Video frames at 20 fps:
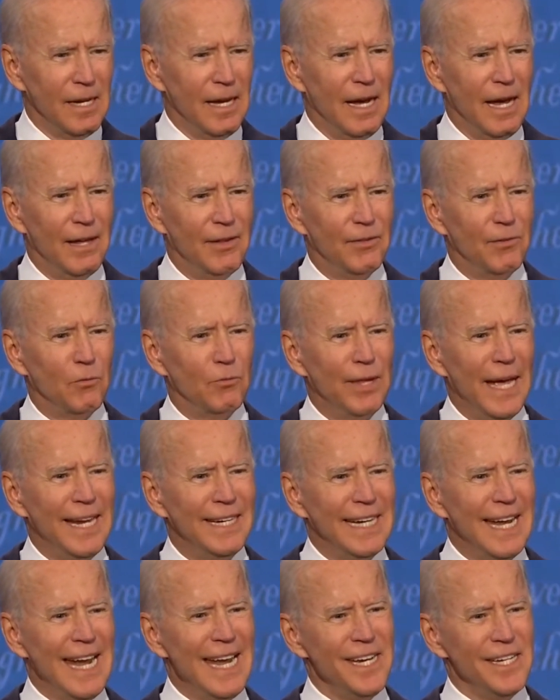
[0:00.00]
And that
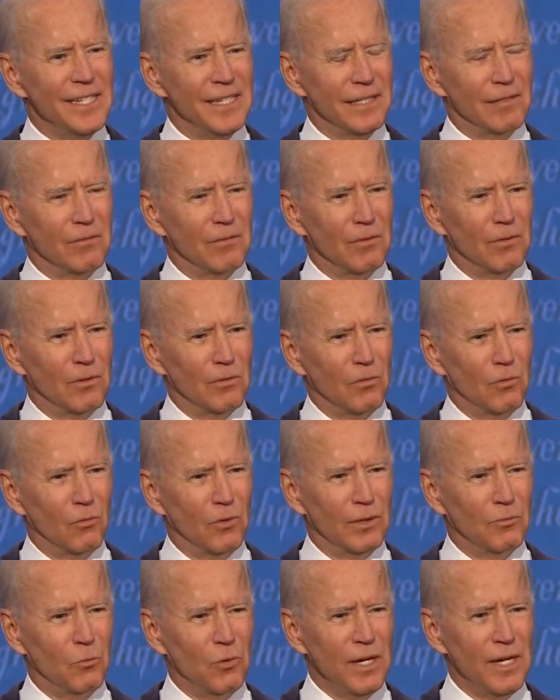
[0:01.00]
ended
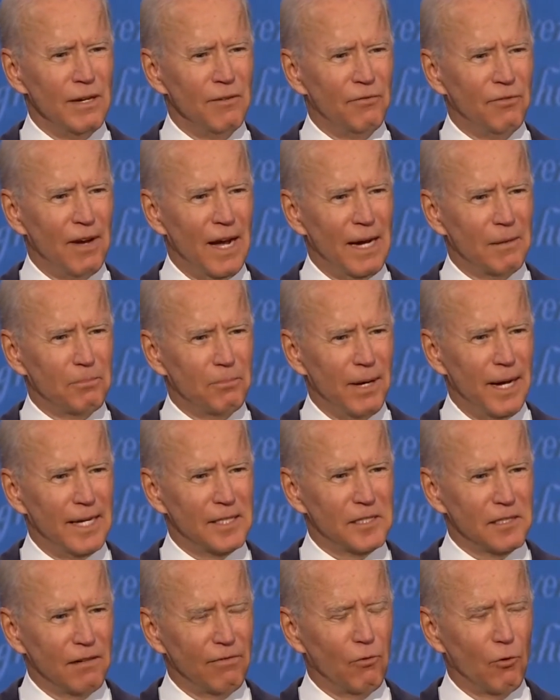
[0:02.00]
when we, in fact,
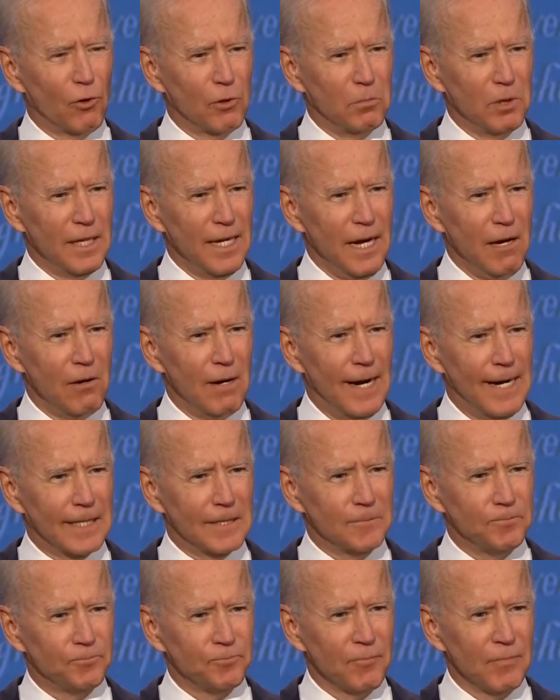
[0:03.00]
passed the Affordable Care Act.
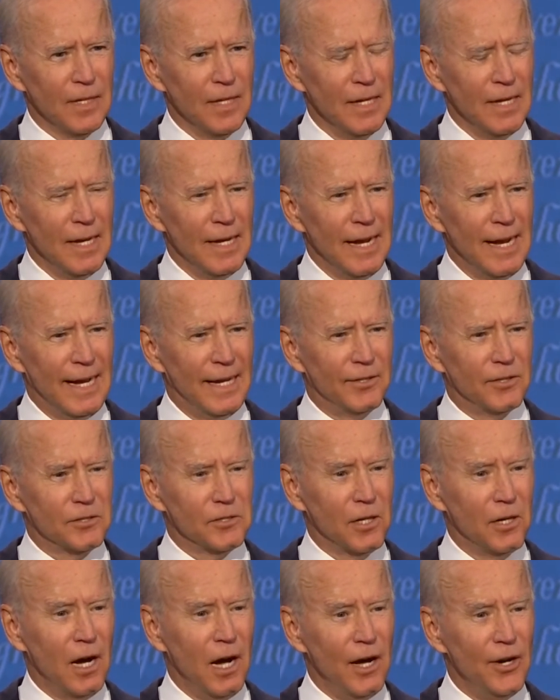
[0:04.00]
And there's
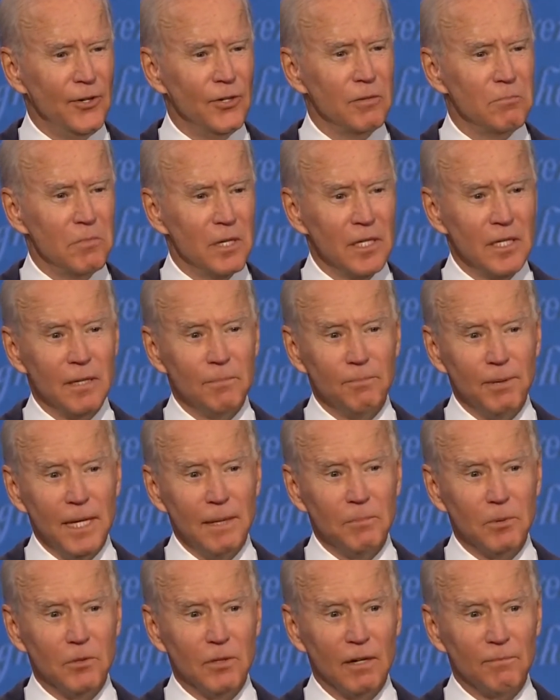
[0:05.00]
100 million
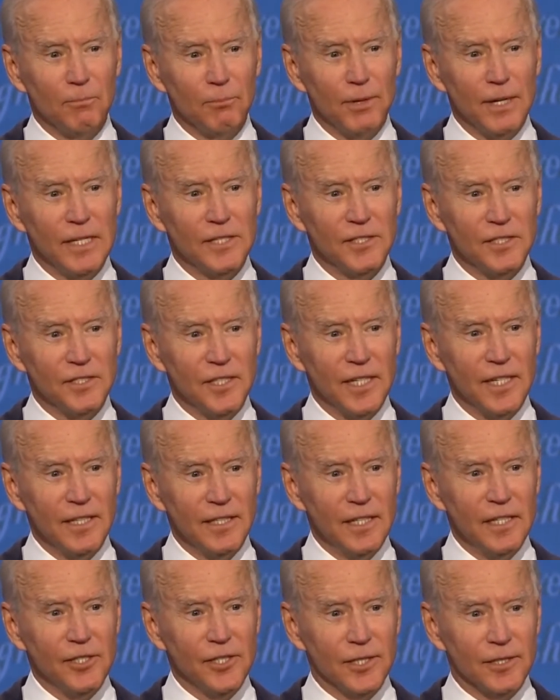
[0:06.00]
people who have pre-existing
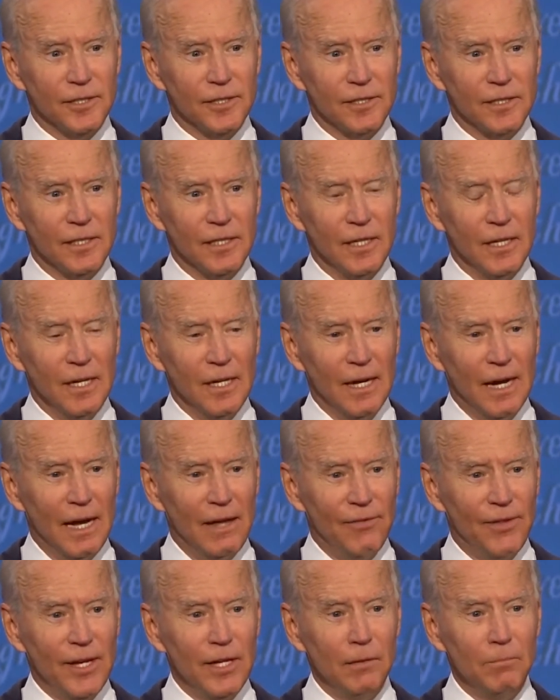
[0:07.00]
conditions,
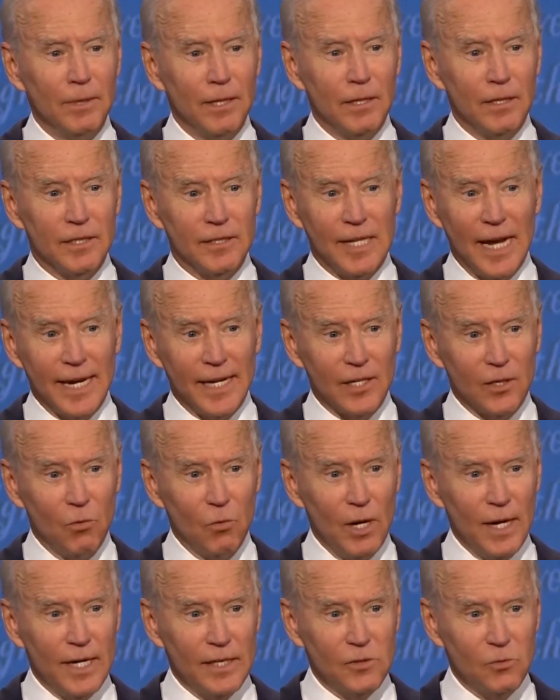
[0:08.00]
and they'll be taken
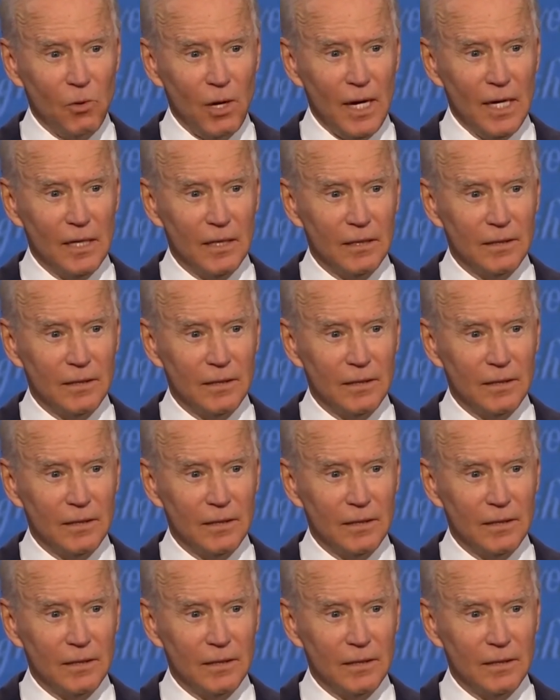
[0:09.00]
away as well.